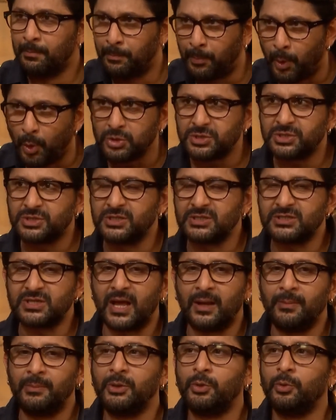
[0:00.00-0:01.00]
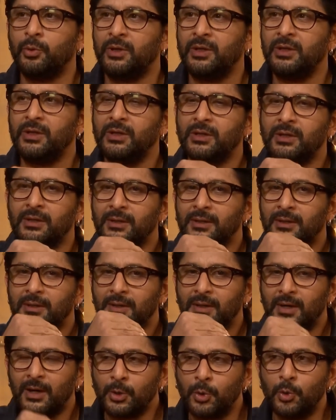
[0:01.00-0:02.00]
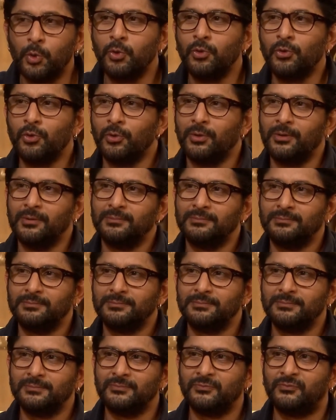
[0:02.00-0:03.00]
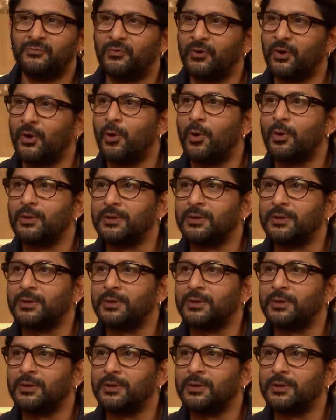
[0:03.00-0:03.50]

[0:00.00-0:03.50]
Post this, I'll be doing a goon role for a long